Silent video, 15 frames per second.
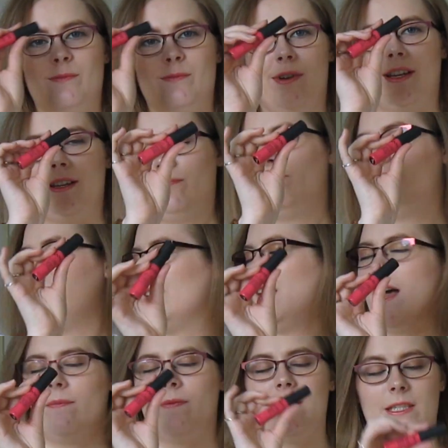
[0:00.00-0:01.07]
but
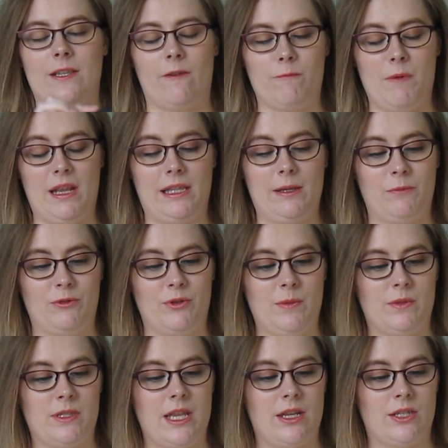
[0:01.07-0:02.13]
yeah, these soft matte lip
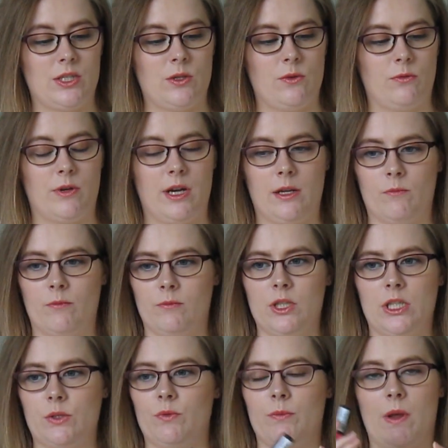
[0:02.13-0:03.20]
creams, they're so great.
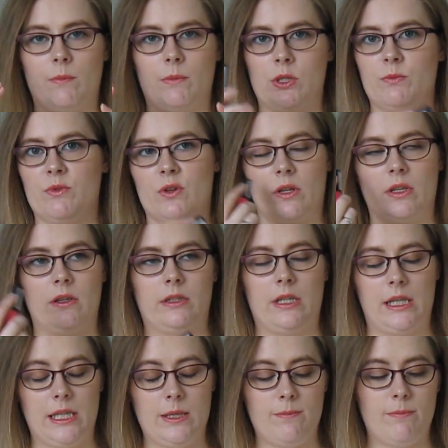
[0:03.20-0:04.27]
Just remember to put on a
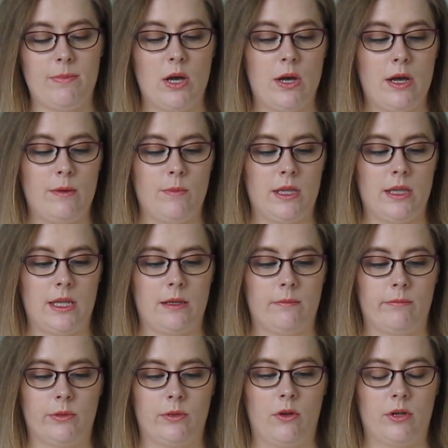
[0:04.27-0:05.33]
lip balm and then
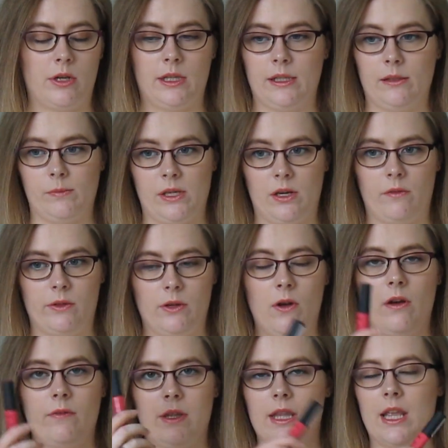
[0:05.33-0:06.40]
blot a little bit of it
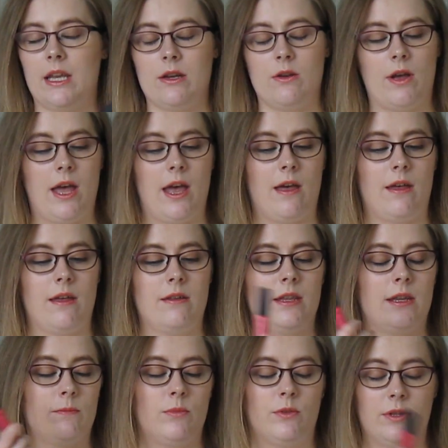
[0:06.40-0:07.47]
off and then you have, and
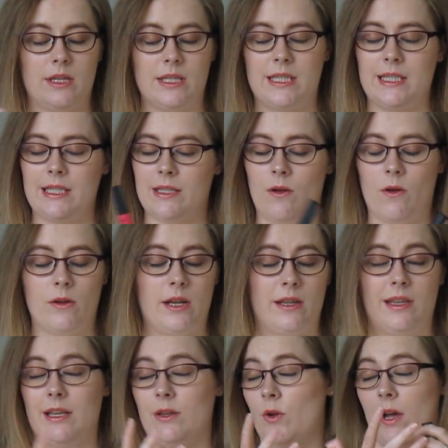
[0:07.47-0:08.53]
then put this on and
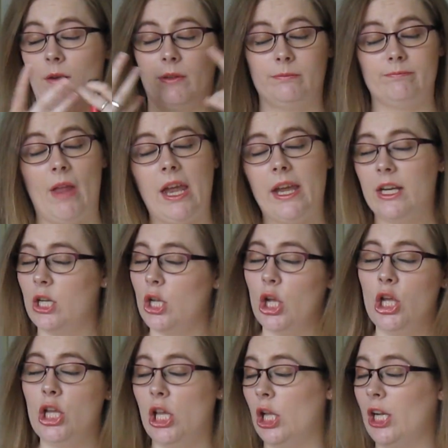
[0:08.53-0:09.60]
then you have
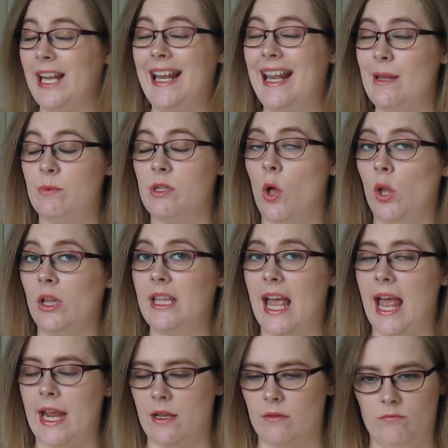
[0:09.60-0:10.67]
good looking lips all
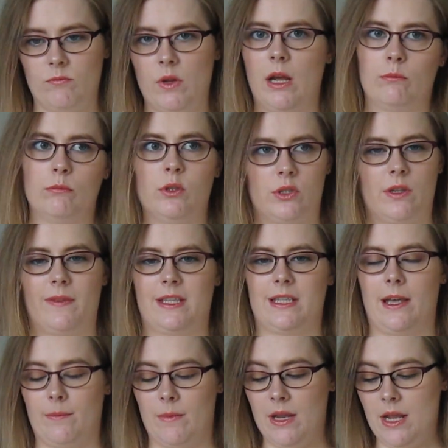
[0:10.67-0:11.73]
day. Yeah, most of the
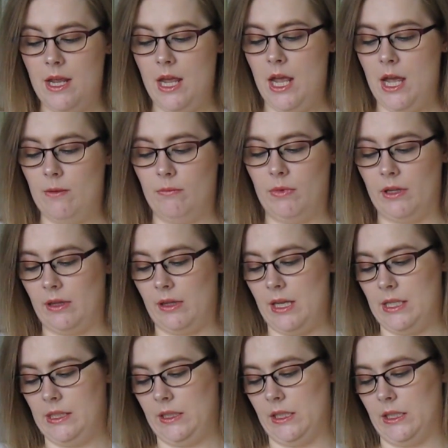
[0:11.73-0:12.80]
time. But
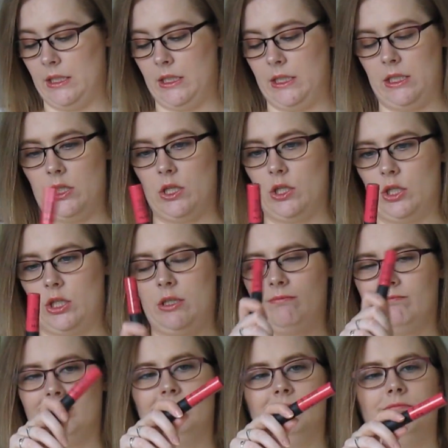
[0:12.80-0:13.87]
this is just,
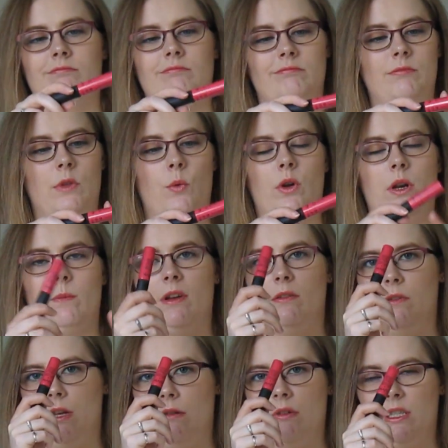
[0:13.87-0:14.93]
mm one of my
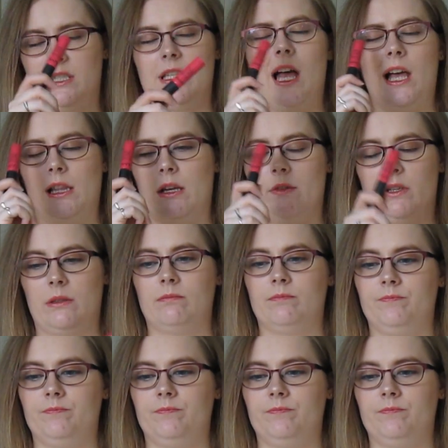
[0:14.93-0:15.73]
favorites. I love it.